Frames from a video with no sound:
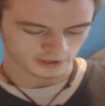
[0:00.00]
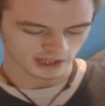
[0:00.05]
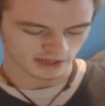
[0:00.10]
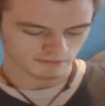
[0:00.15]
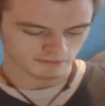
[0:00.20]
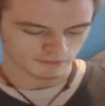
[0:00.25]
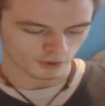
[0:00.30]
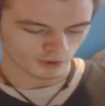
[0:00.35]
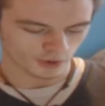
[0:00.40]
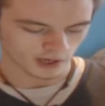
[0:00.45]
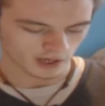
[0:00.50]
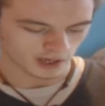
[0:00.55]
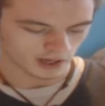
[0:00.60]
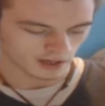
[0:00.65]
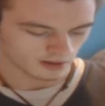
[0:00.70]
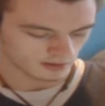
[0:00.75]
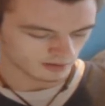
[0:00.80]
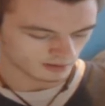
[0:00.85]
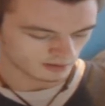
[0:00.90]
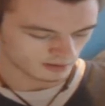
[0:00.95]
that Morty.
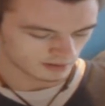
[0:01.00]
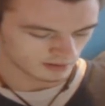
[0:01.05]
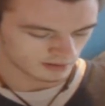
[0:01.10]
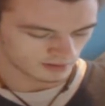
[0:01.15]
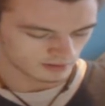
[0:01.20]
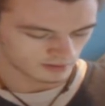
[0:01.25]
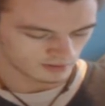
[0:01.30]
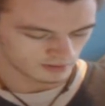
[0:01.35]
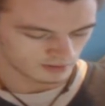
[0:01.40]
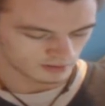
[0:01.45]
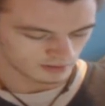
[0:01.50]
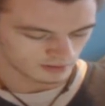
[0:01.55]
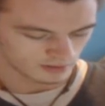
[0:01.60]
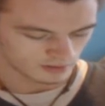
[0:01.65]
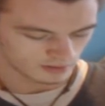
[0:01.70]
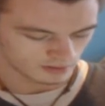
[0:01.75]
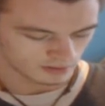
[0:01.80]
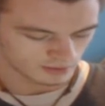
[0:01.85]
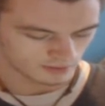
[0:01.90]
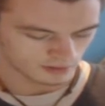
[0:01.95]

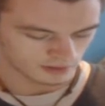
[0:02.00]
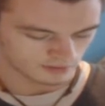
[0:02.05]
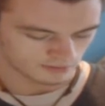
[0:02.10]
Oh, it's